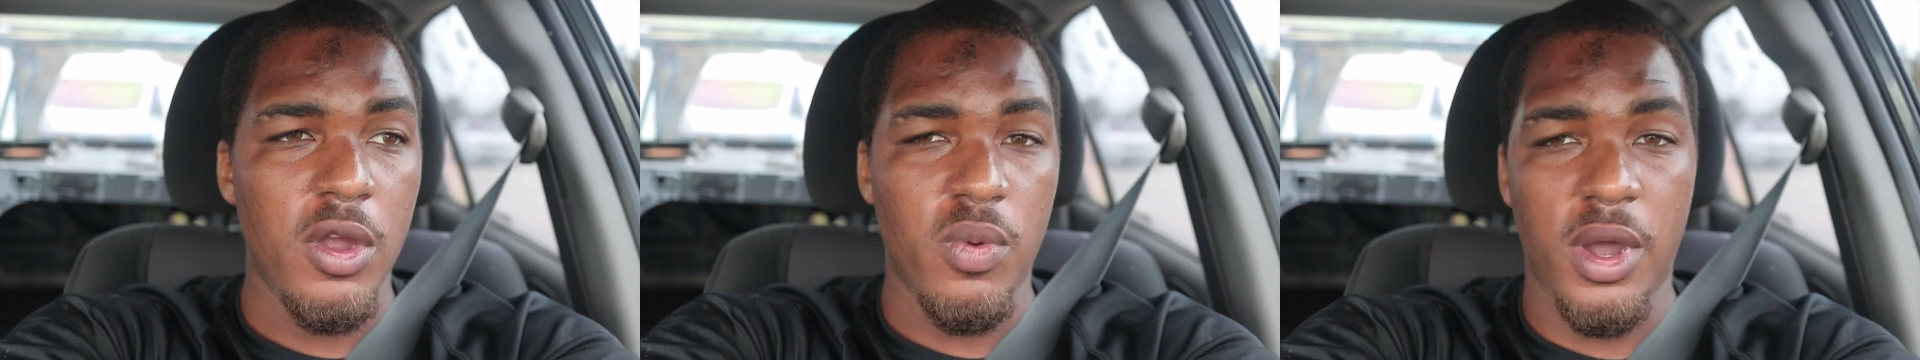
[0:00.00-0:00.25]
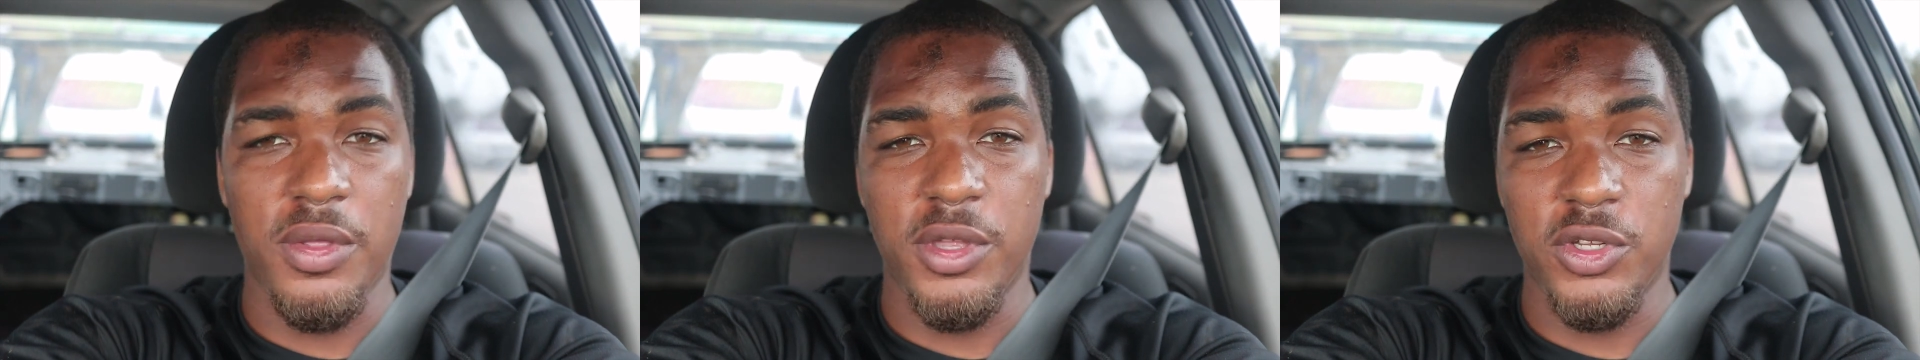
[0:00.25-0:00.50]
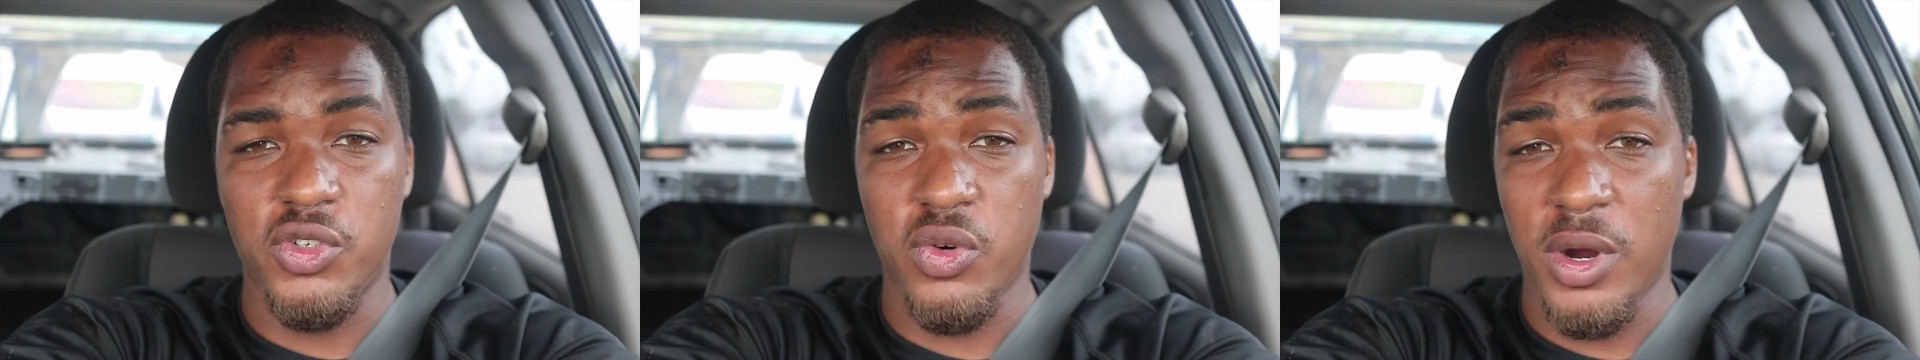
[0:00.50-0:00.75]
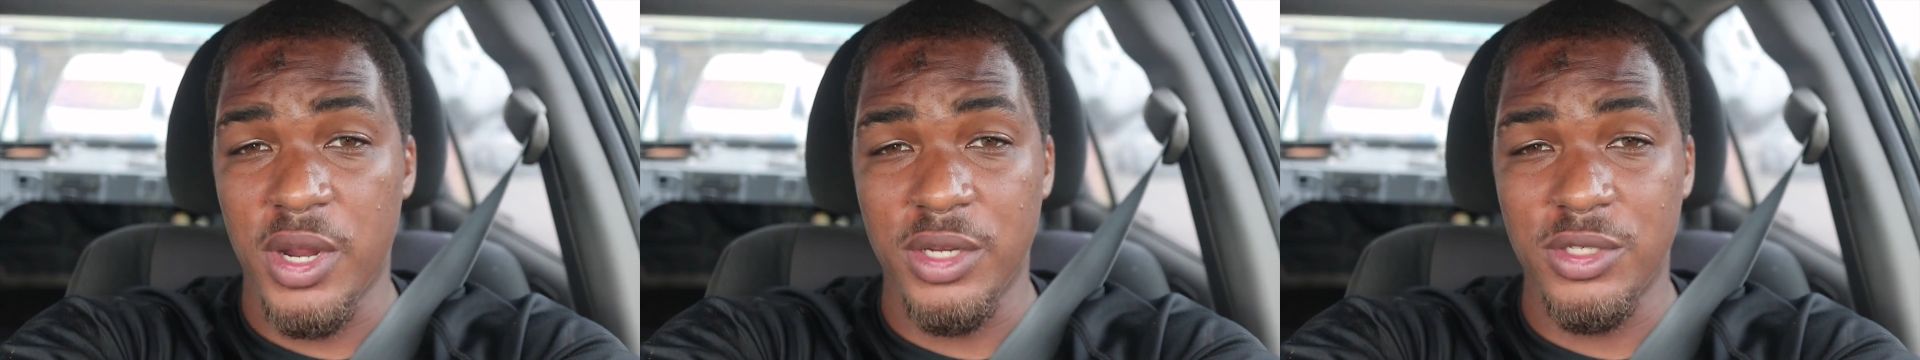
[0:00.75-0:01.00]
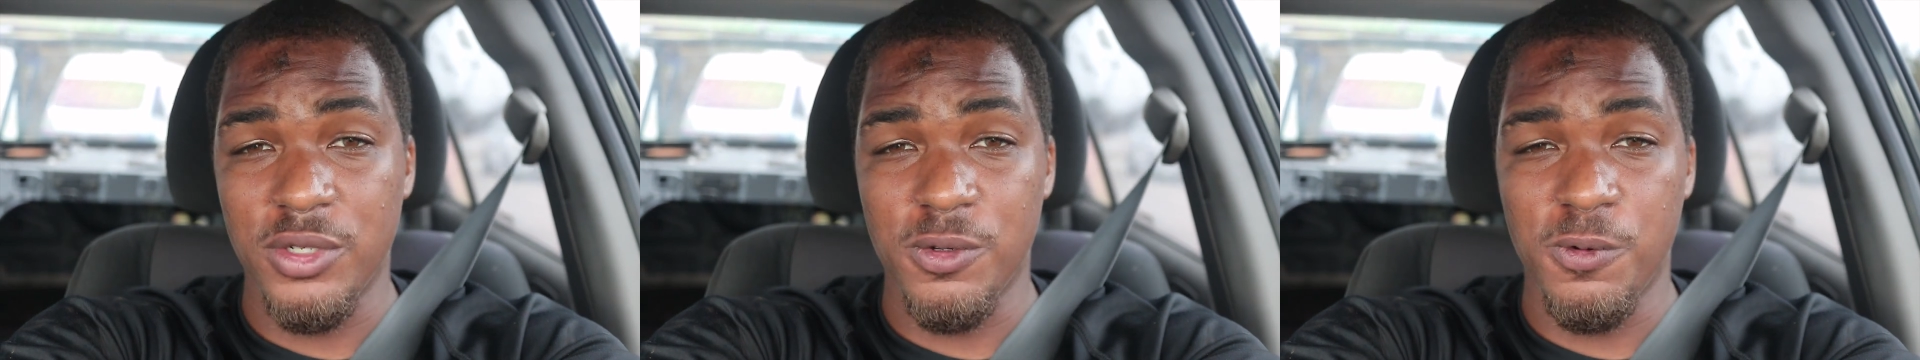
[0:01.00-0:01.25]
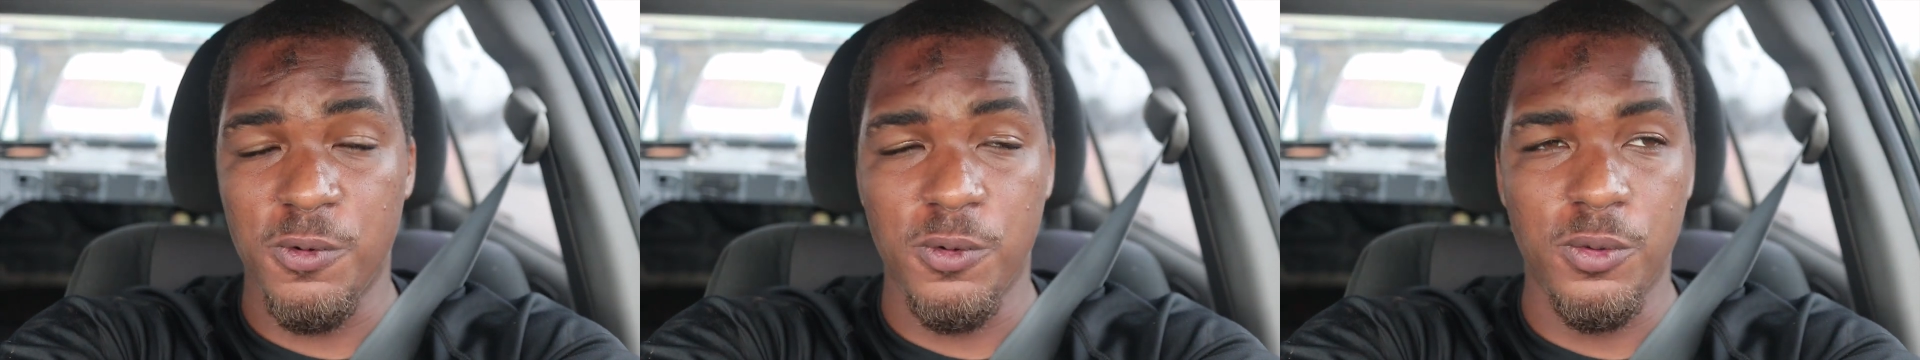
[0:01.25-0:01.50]
rather than trying
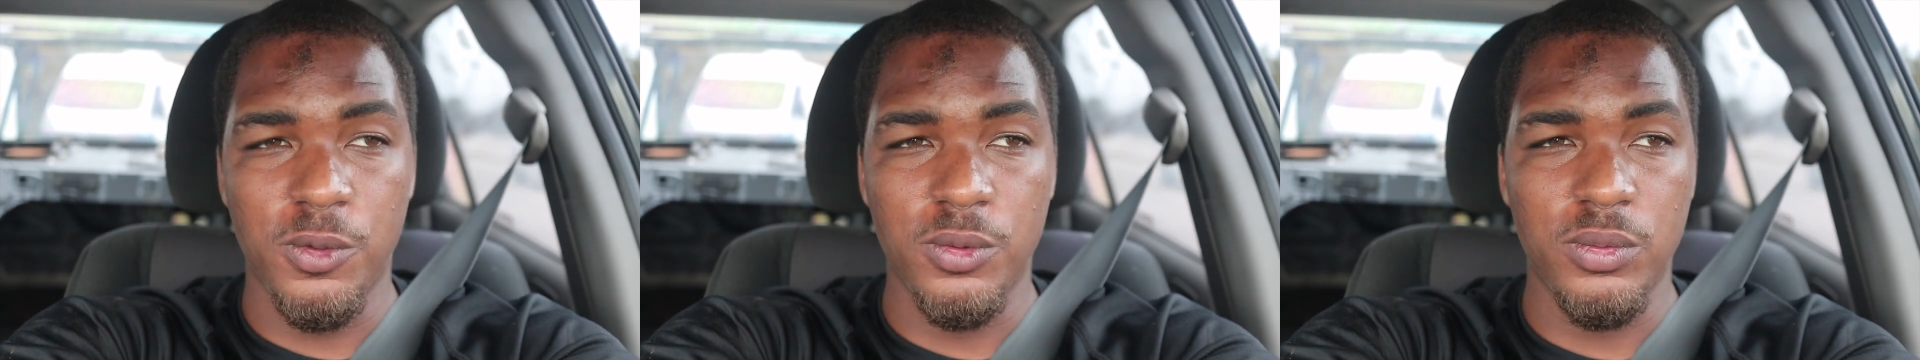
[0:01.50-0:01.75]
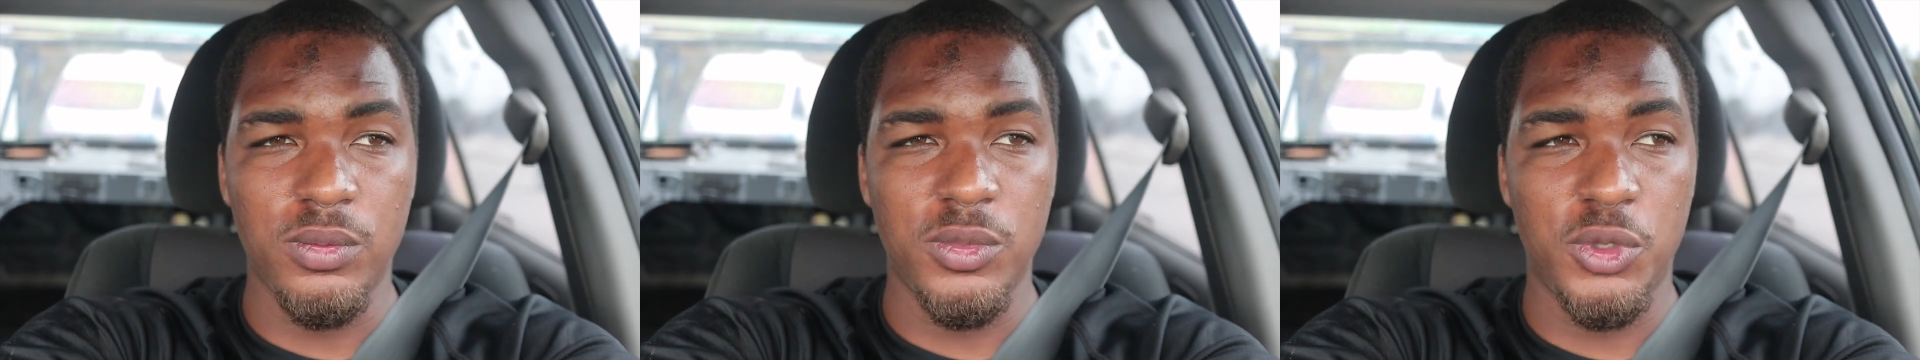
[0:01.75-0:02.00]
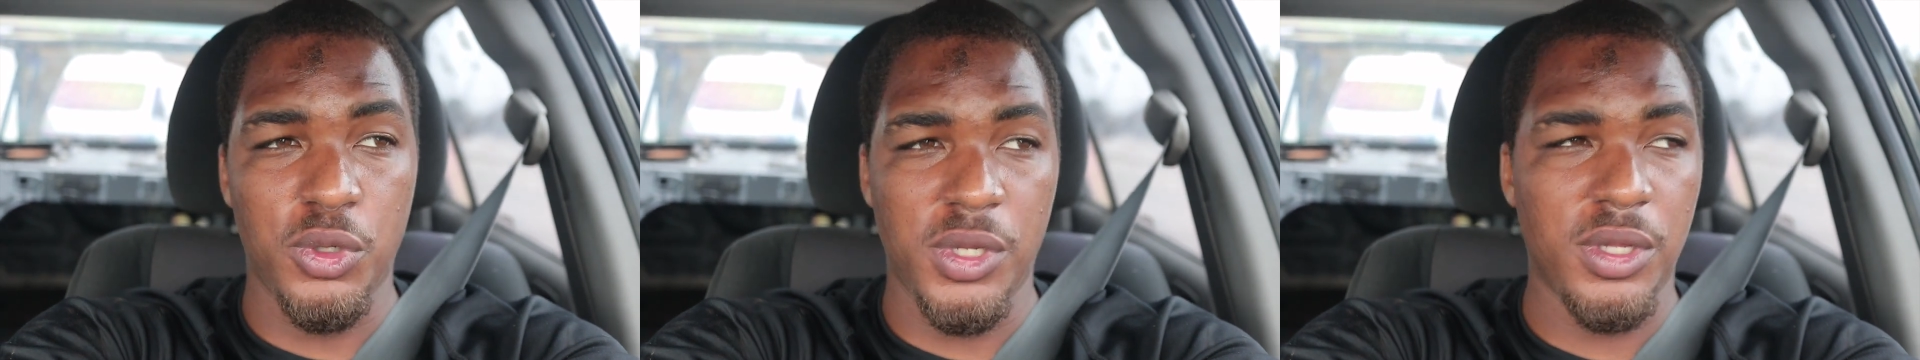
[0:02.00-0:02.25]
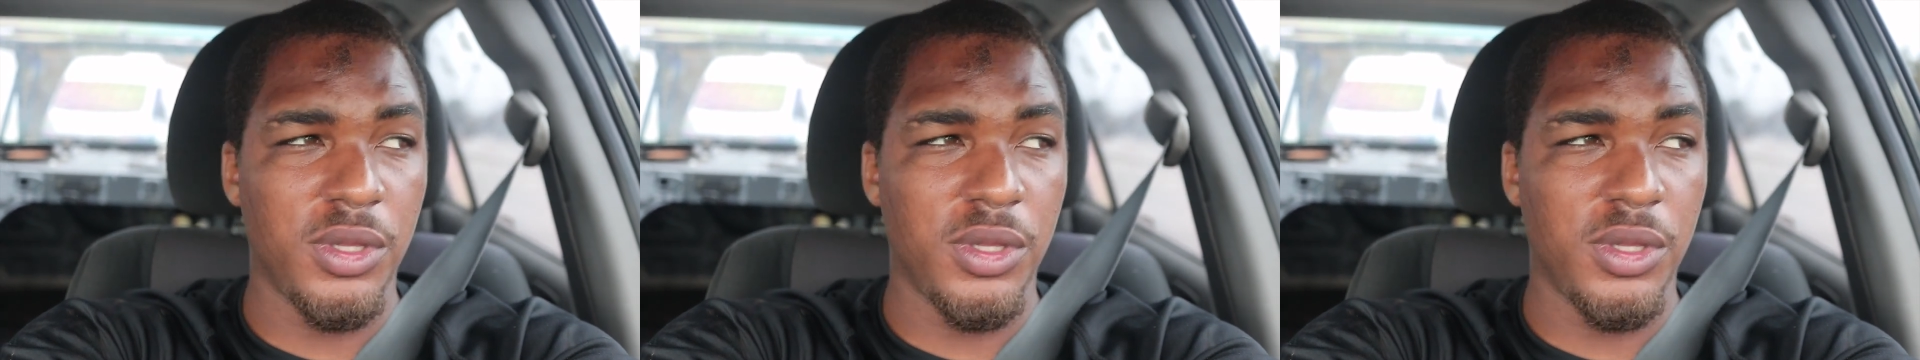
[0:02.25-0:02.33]
to do